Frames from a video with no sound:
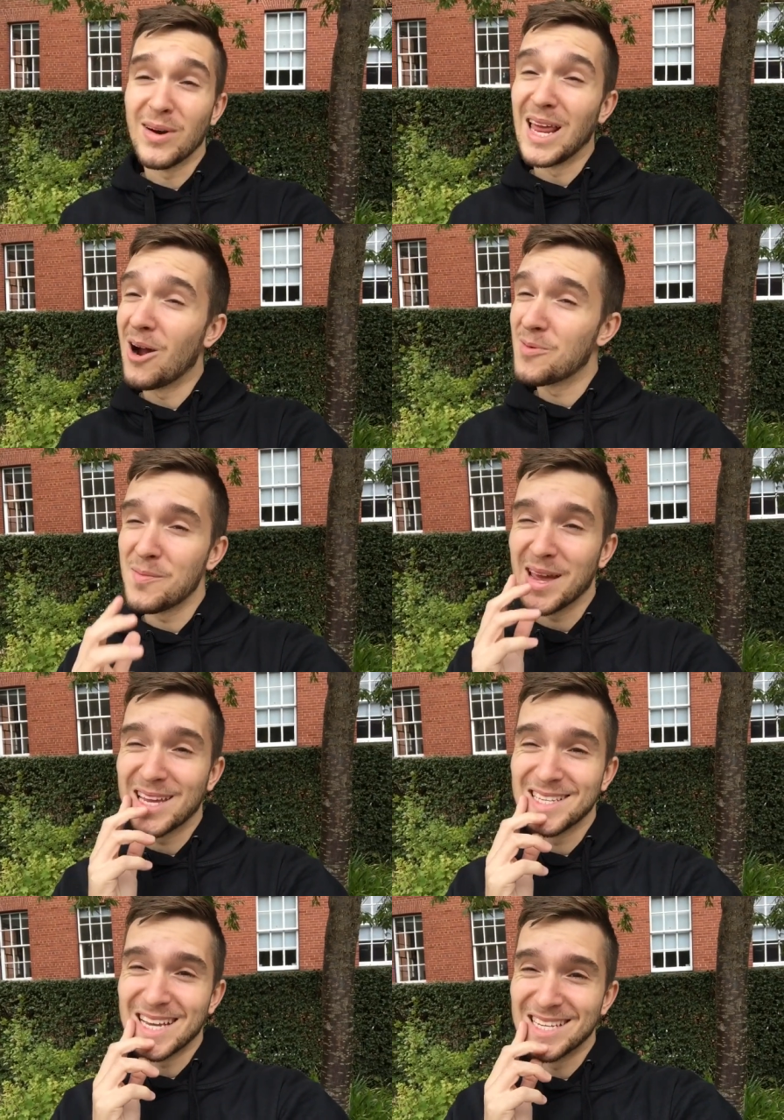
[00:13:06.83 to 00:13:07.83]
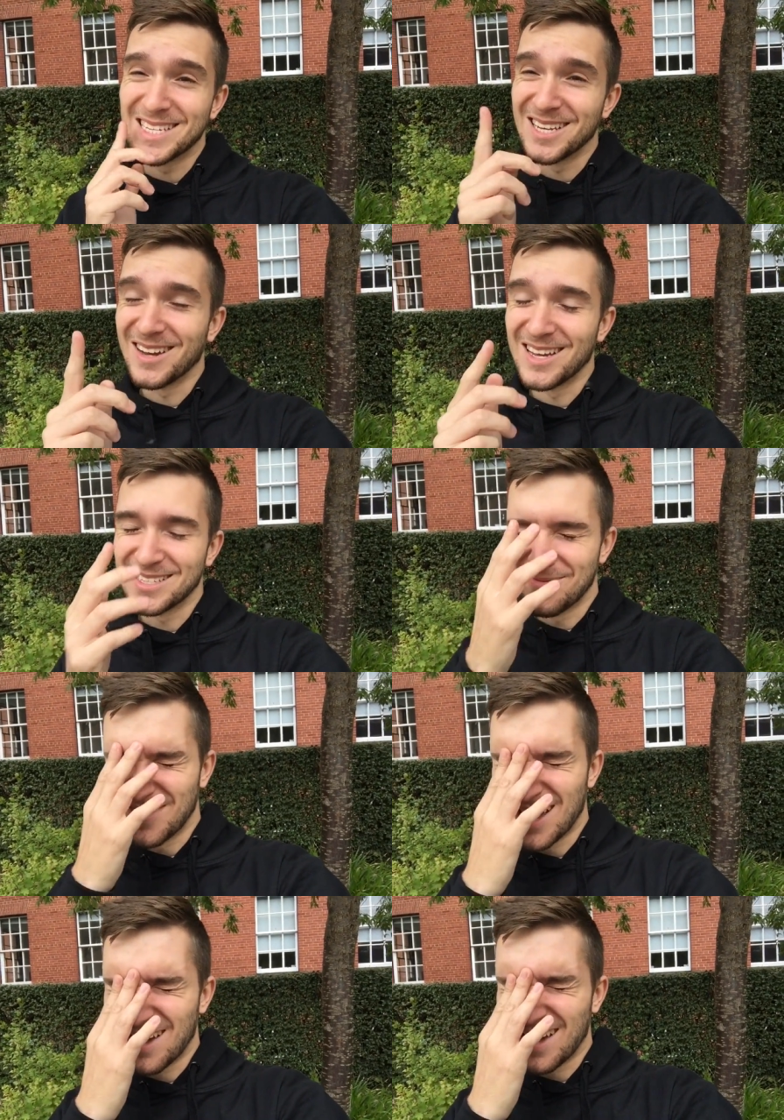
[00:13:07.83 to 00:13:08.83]
I really hope I'm making sense to you guys.
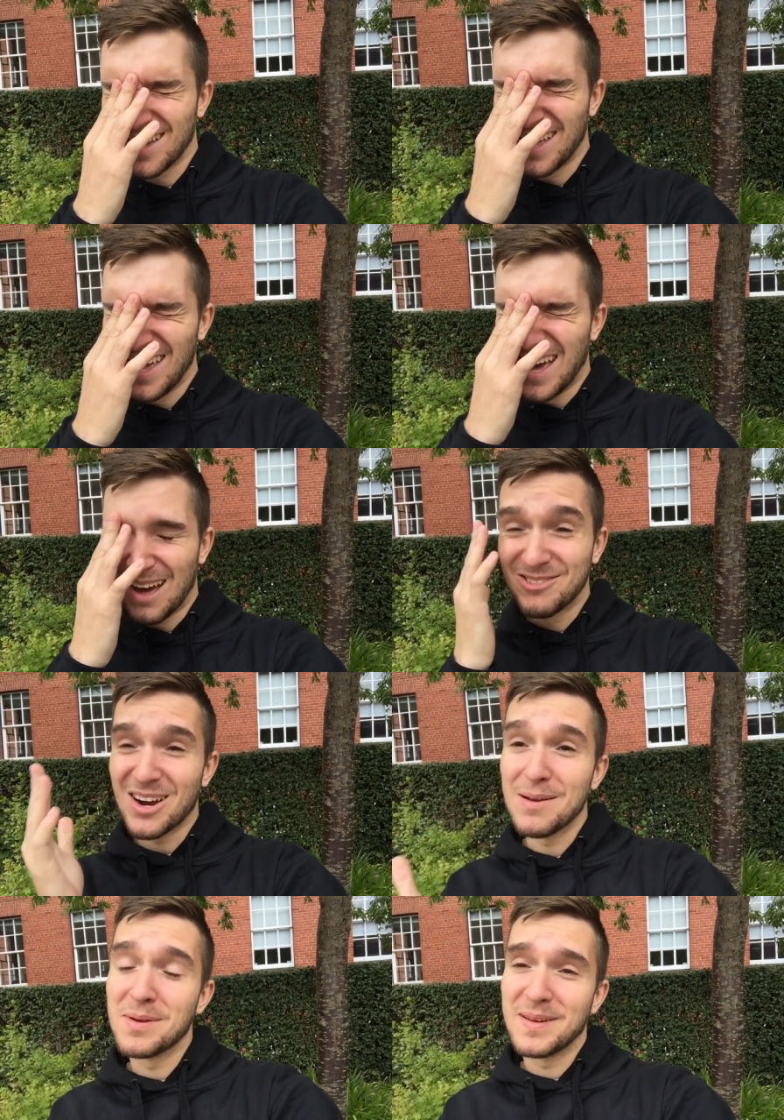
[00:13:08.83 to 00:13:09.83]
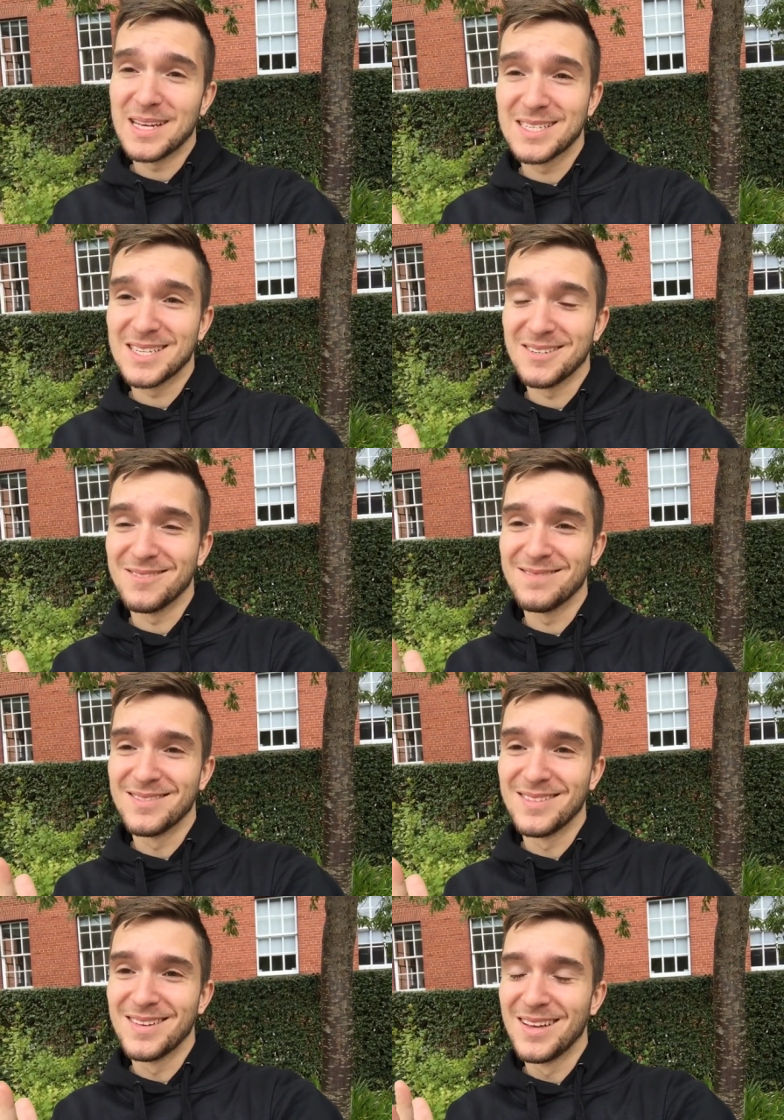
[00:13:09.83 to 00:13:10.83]
I'm uh, I'm trying my best to
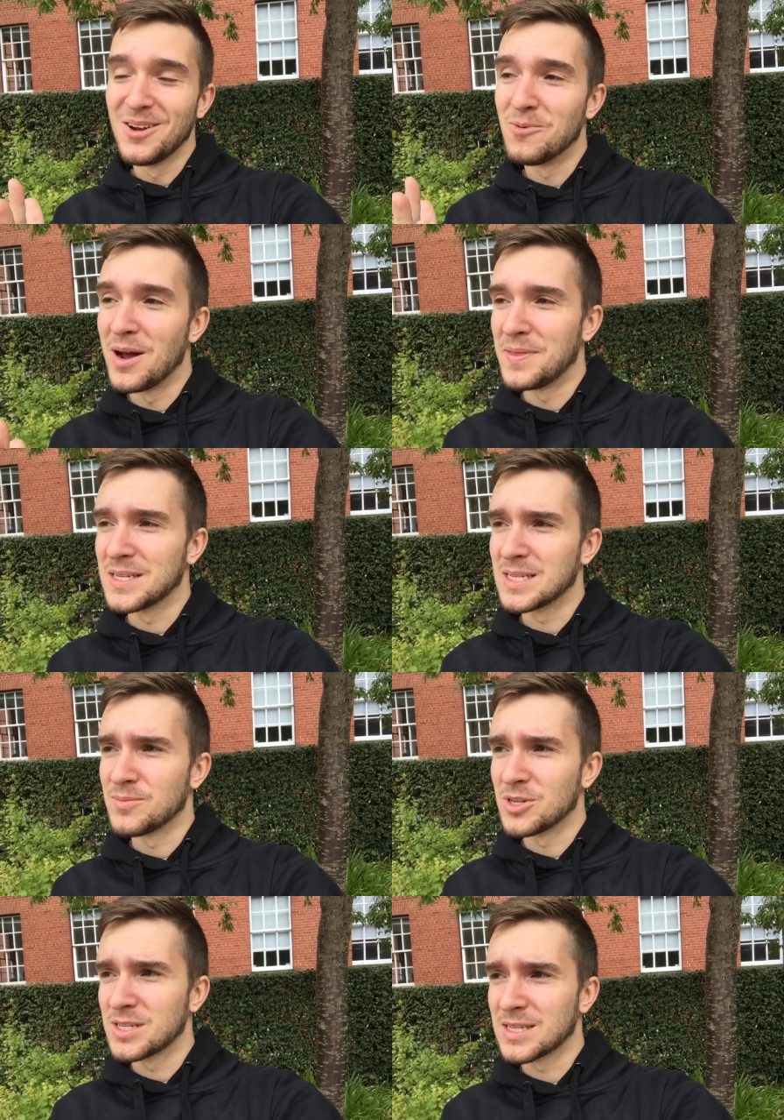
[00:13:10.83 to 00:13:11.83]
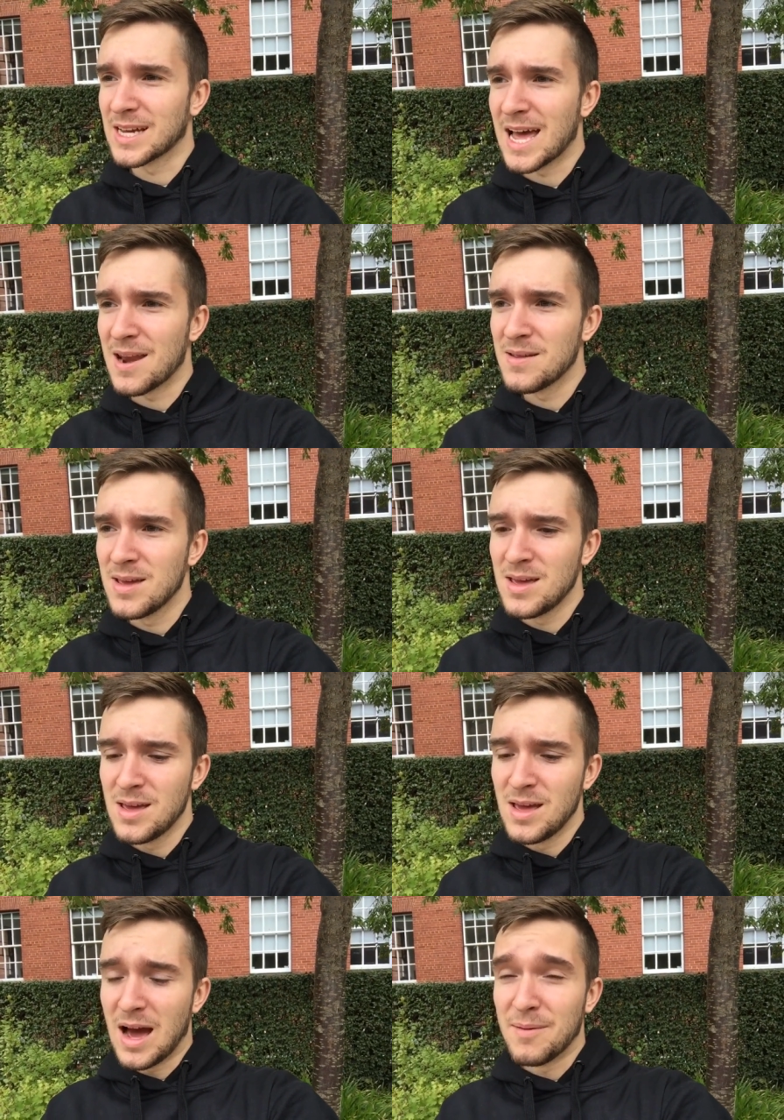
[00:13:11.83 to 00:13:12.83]
word this as much as I can.
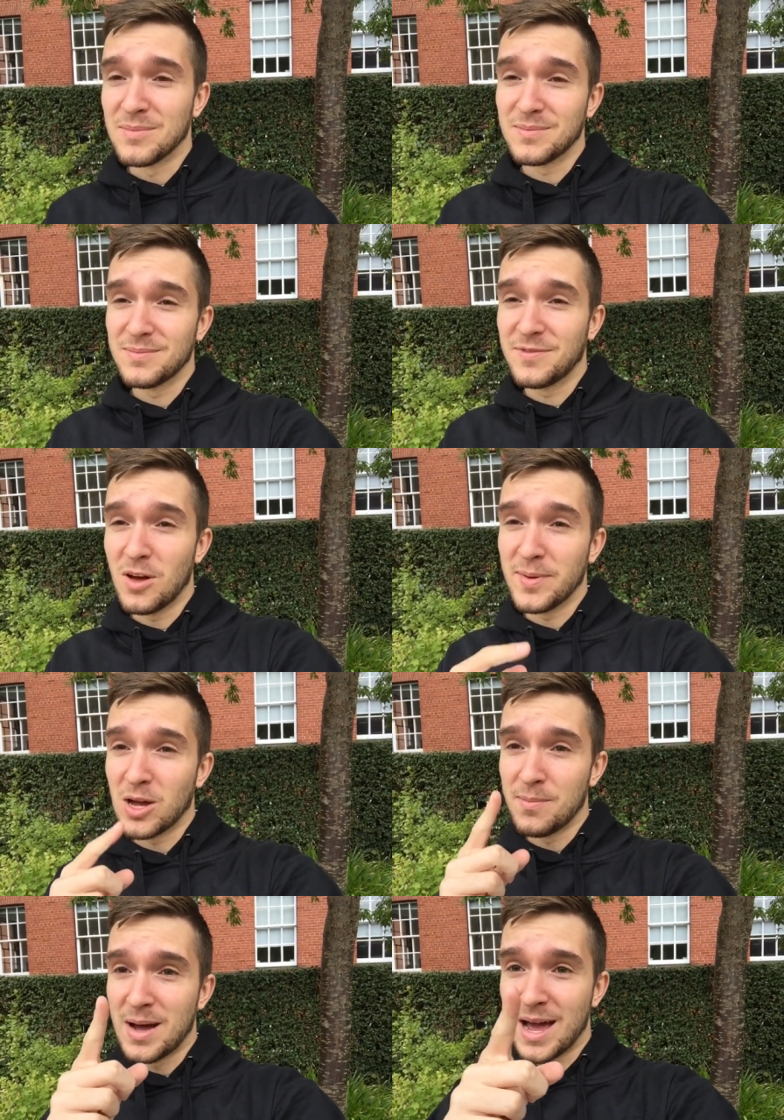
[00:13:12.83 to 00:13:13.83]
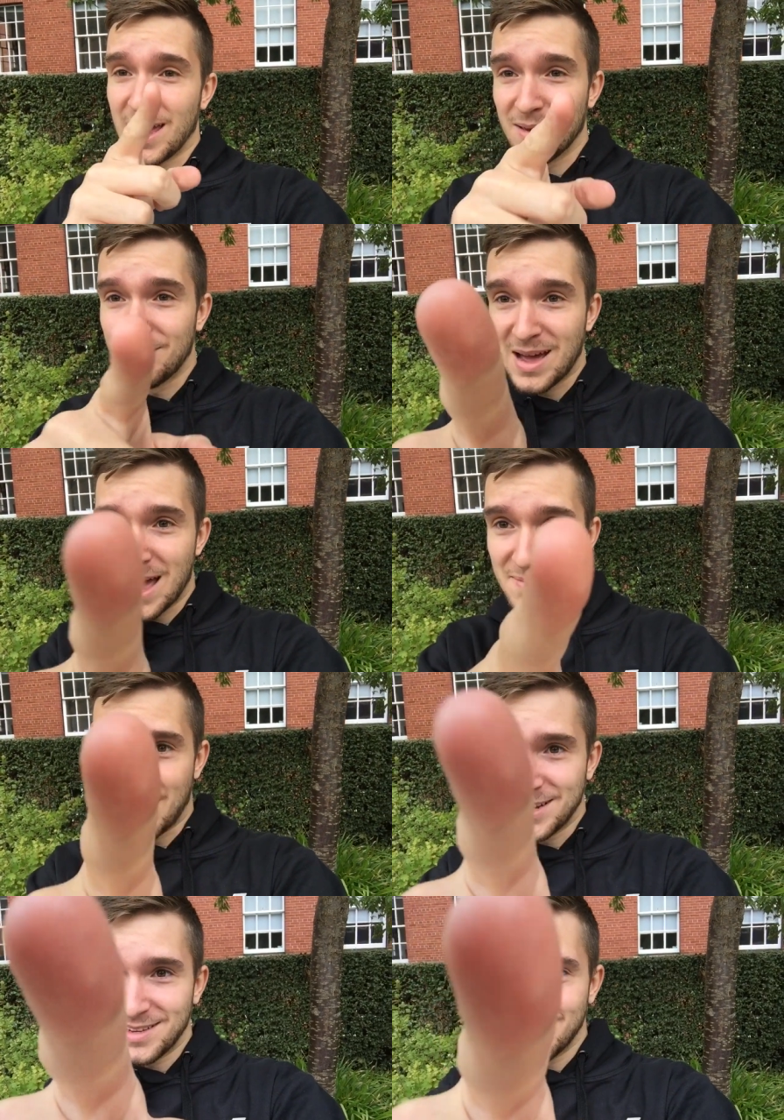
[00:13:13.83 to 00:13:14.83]
I'm filming on my my
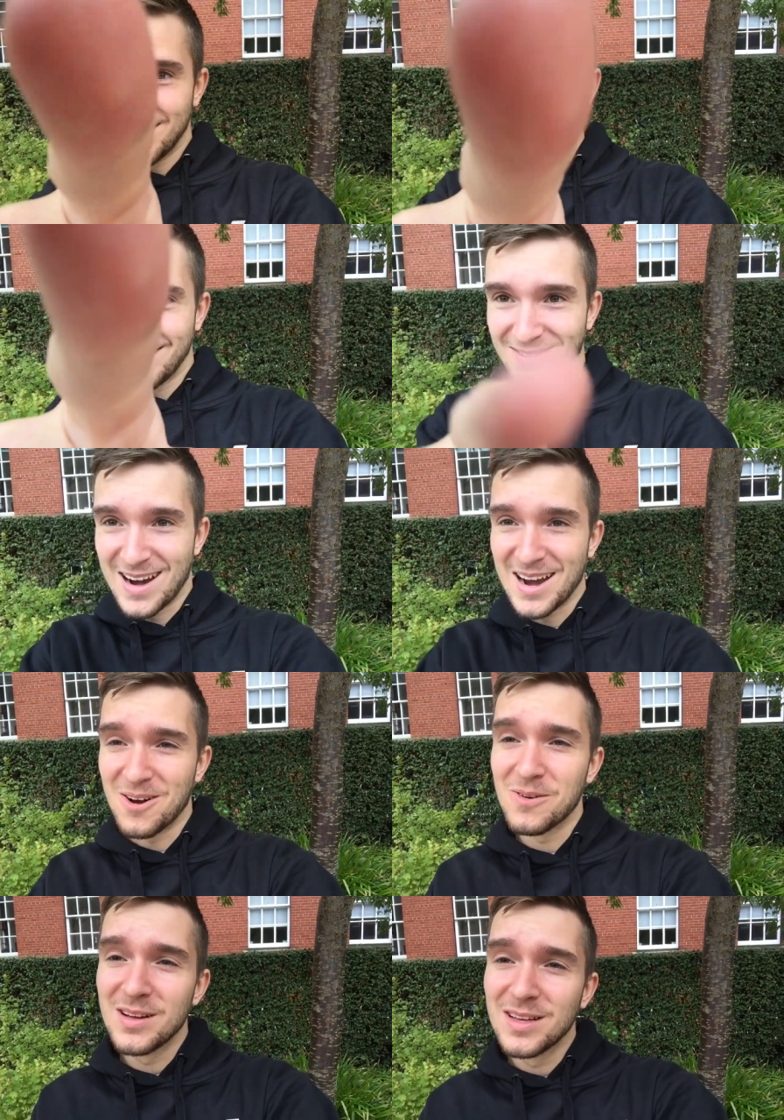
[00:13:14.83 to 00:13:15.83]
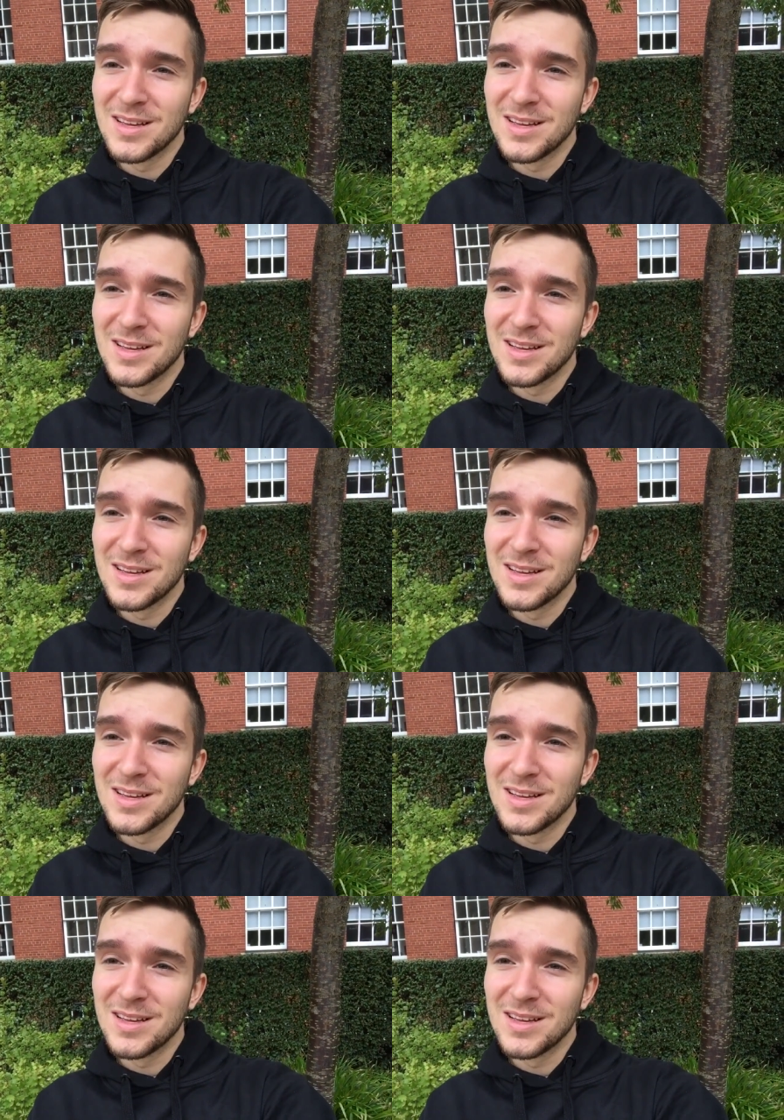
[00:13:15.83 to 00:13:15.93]
iPad right now.